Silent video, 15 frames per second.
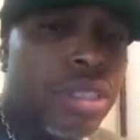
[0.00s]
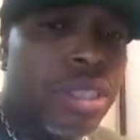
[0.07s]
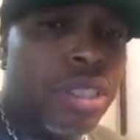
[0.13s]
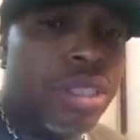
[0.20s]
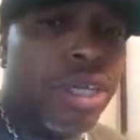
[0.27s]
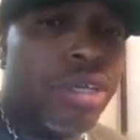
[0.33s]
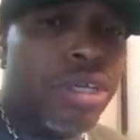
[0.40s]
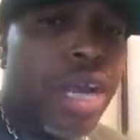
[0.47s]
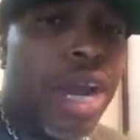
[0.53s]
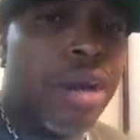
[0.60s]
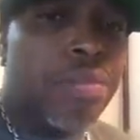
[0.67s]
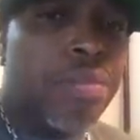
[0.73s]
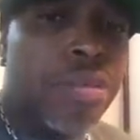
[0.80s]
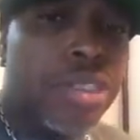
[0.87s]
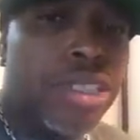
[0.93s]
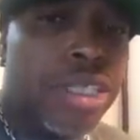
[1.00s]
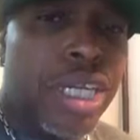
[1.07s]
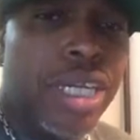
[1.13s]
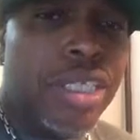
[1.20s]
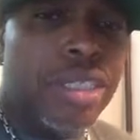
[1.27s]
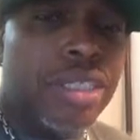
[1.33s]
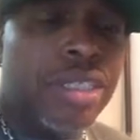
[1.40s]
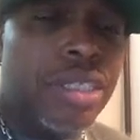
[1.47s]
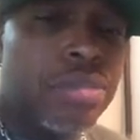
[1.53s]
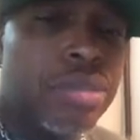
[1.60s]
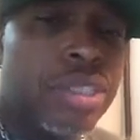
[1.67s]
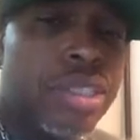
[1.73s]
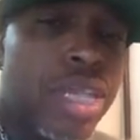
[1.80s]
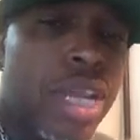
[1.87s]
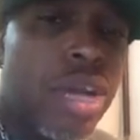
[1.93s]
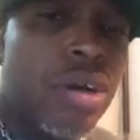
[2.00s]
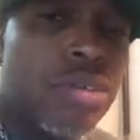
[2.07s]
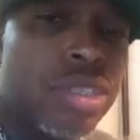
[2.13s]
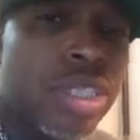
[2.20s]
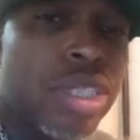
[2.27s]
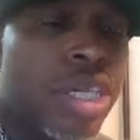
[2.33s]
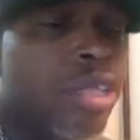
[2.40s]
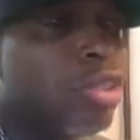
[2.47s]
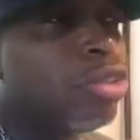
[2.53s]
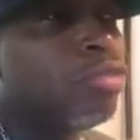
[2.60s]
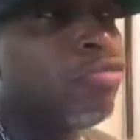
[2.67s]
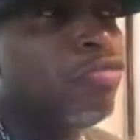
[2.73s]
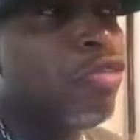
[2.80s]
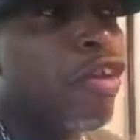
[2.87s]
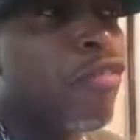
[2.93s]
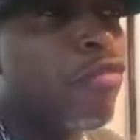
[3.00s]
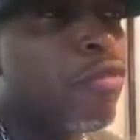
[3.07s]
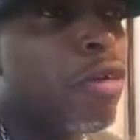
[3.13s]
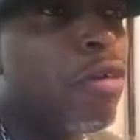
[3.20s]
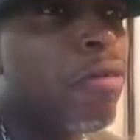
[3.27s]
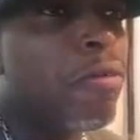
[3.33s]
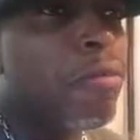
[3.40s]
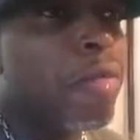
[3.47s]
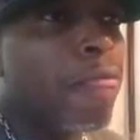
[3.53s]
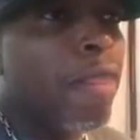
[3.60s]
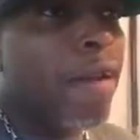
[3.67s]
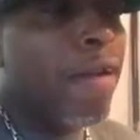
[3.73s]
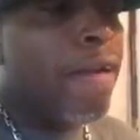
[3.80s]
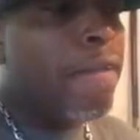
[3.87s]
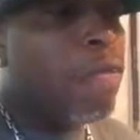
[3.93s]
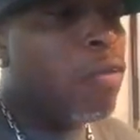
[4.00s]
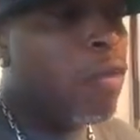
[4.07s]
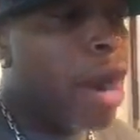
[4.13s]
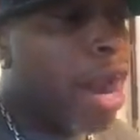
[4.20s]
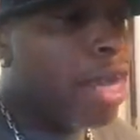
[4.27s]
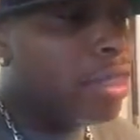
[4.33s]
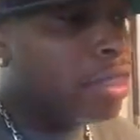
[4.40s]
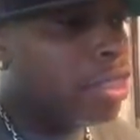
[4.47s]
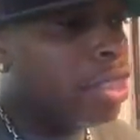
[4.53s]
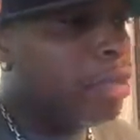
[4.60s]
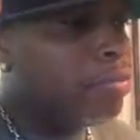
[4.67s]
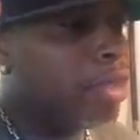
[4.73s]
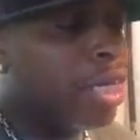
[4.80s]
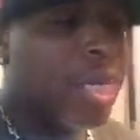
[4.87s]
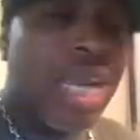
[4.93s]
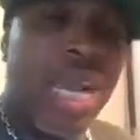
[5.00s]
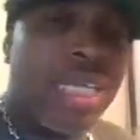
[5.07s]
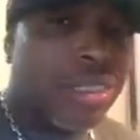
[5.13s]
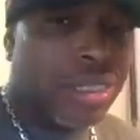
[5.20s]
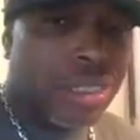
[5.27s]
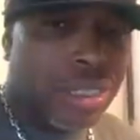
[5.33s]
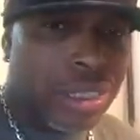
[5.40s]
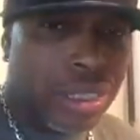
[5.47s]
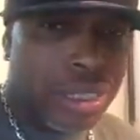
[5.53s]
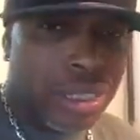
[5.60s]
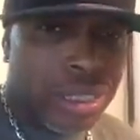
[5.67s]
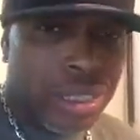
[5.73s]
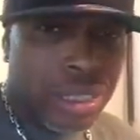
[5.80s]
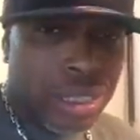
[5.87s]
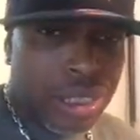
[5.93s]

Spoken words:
they're not appreciating themselves, and they're fearful of rising up their consciousness.